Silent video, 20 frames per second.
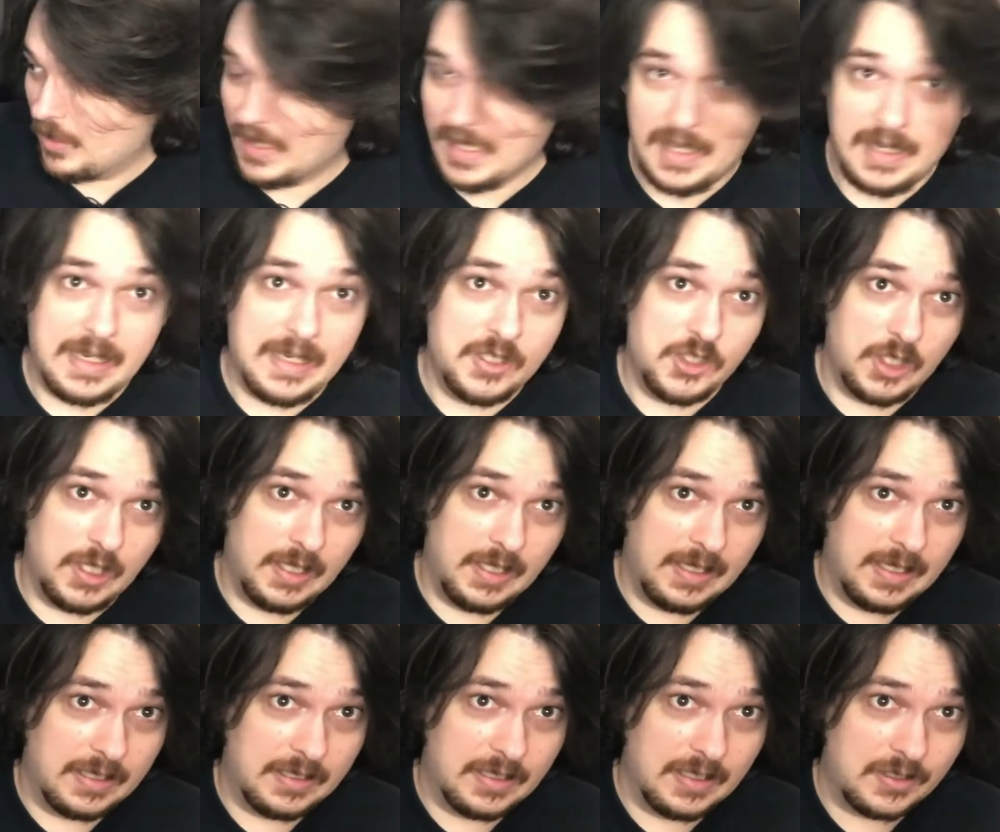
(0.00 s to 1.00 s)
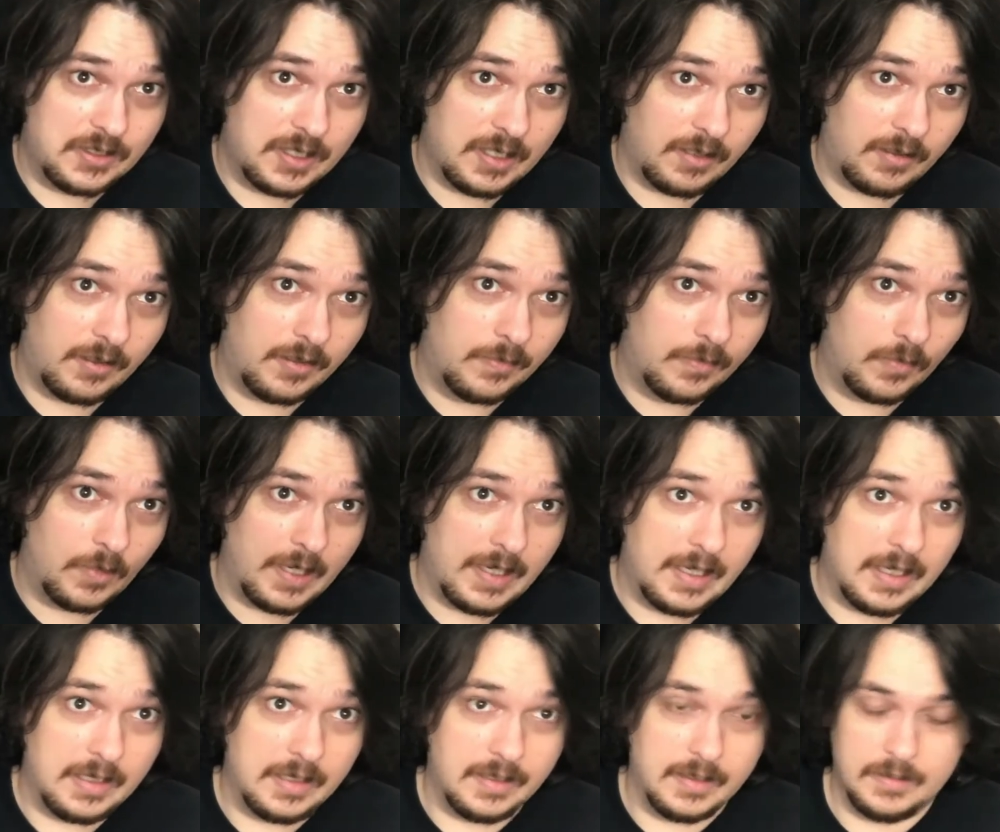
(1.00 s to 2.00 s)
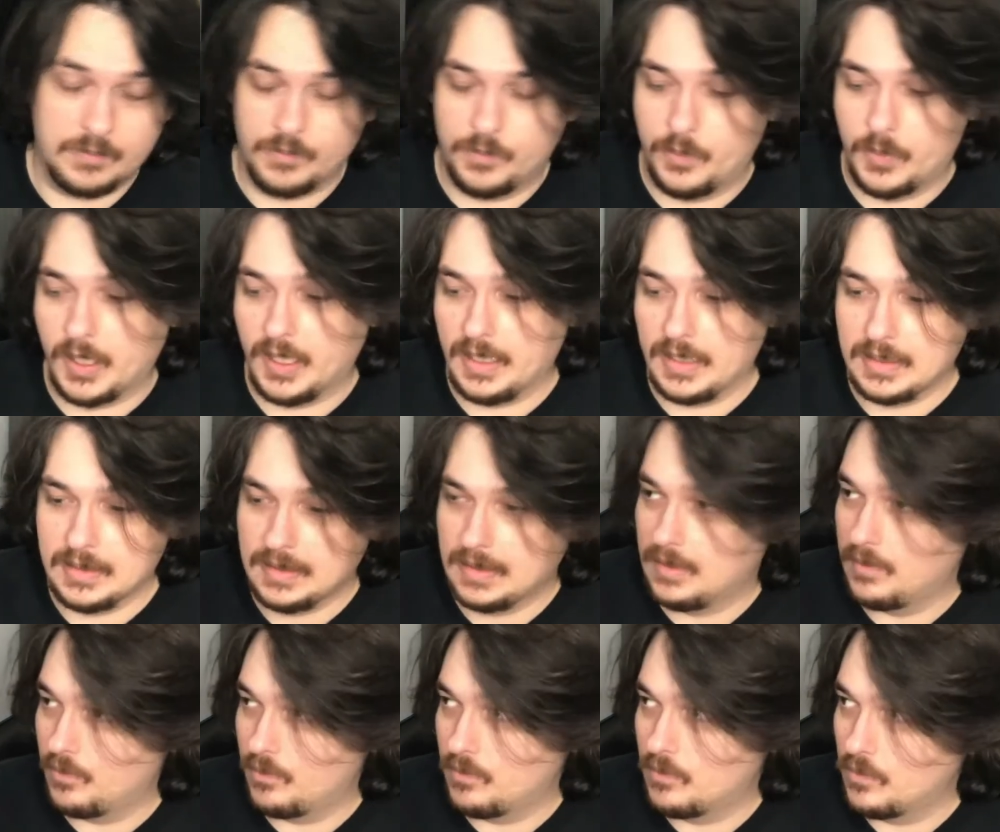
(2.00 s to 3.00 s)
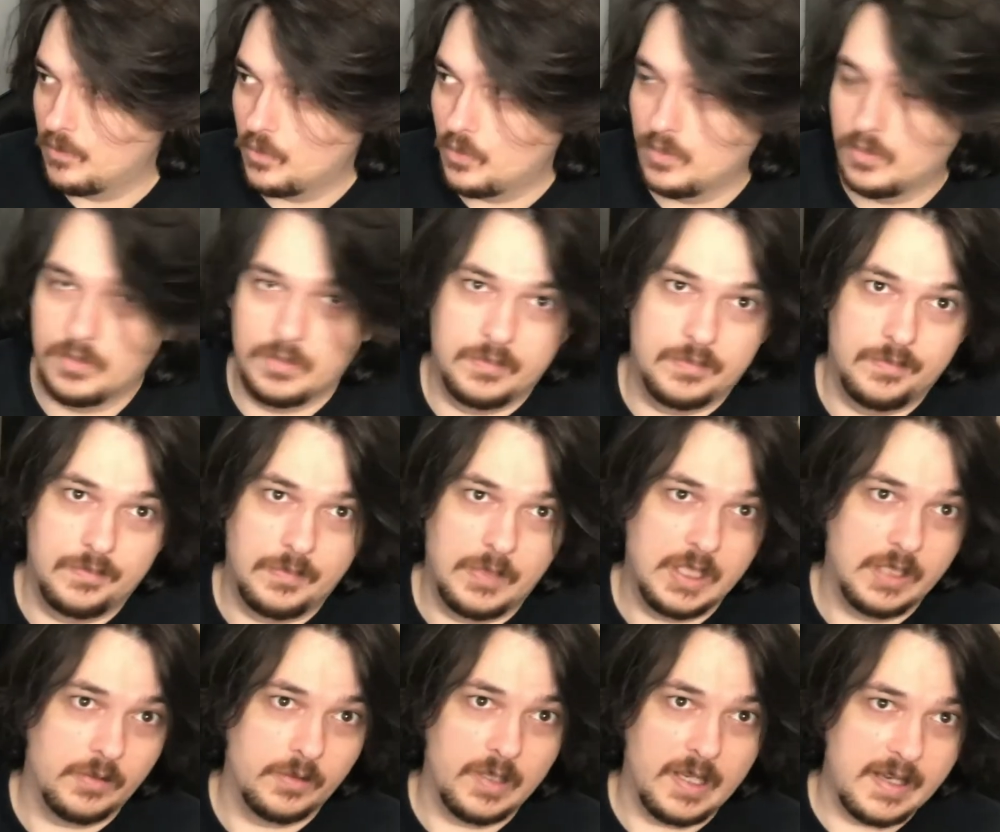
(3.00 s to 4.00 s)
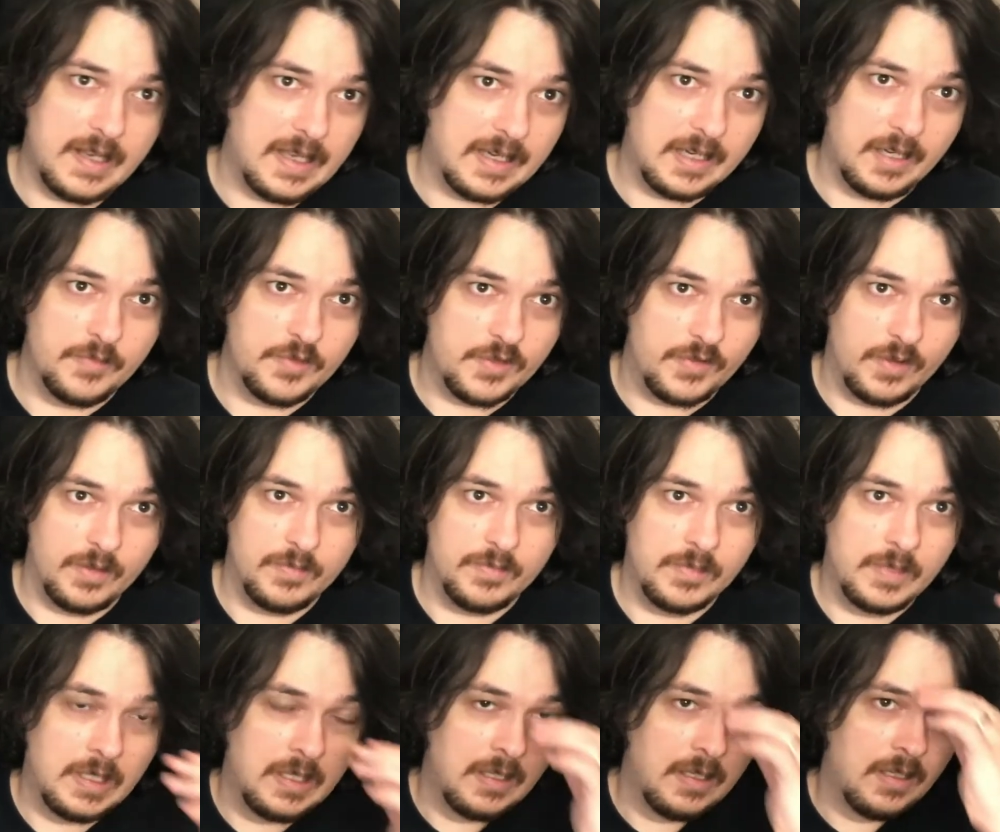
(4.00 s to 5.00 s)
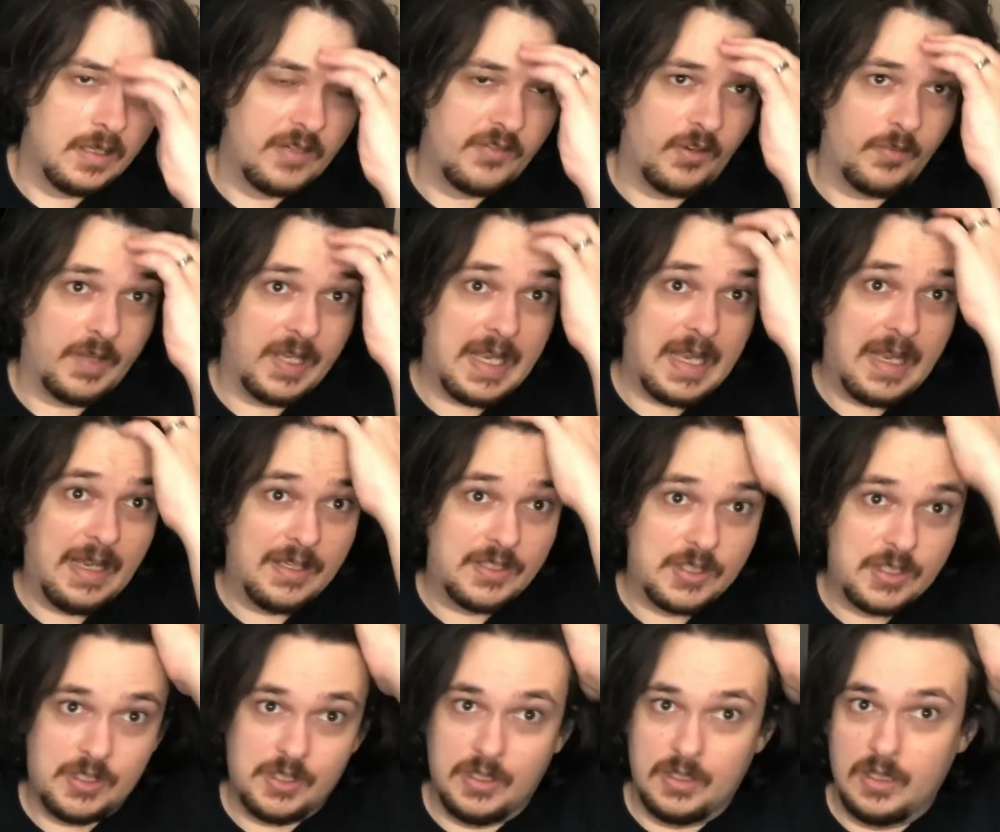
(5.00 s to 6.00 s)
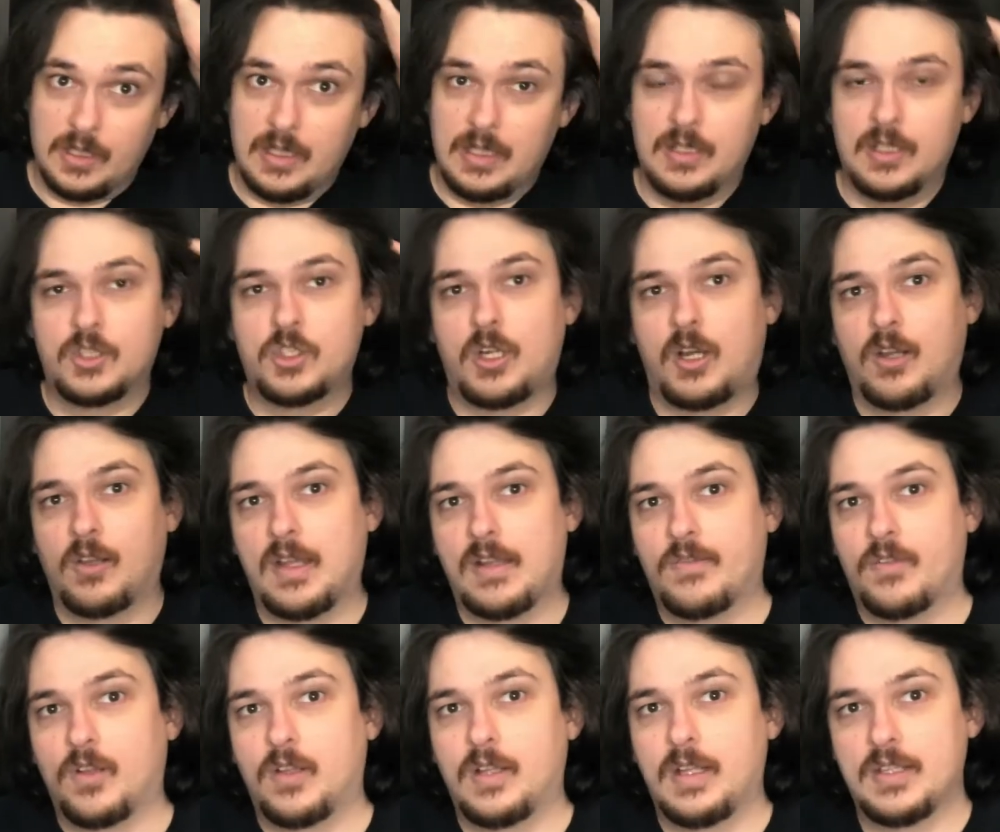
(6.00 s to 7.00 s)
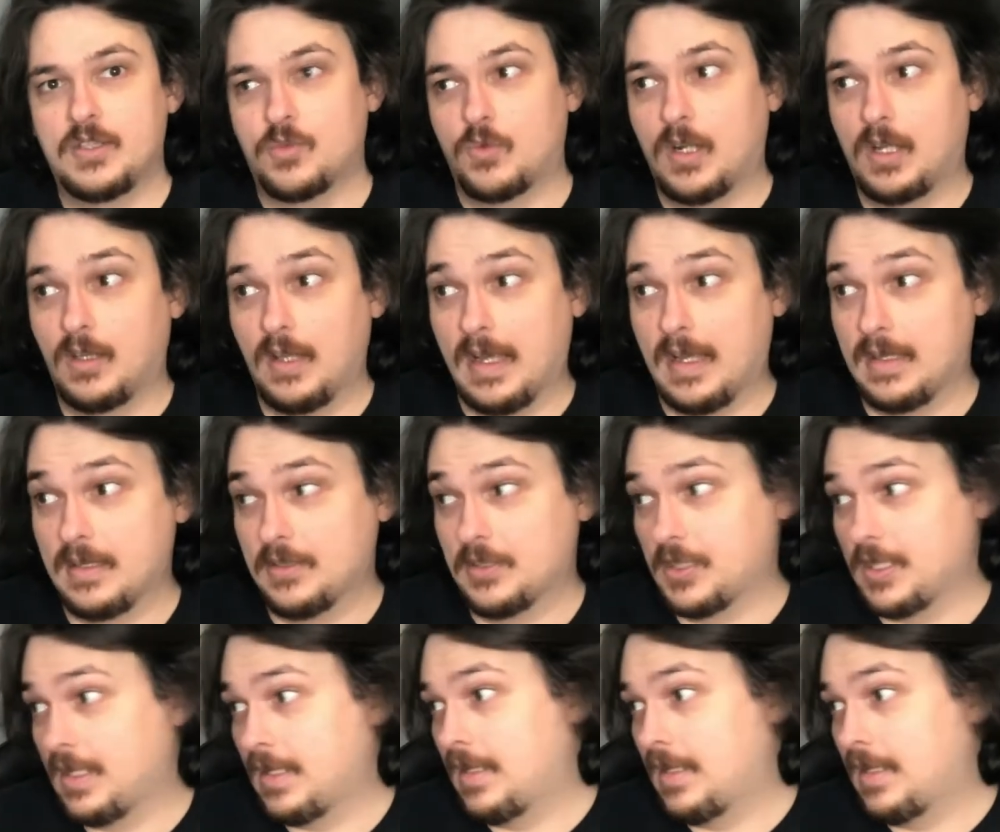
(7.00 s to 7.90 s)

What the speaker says: that aging, you get this color, right? But, you know, a lot of that comes from the casks and the char level, as well as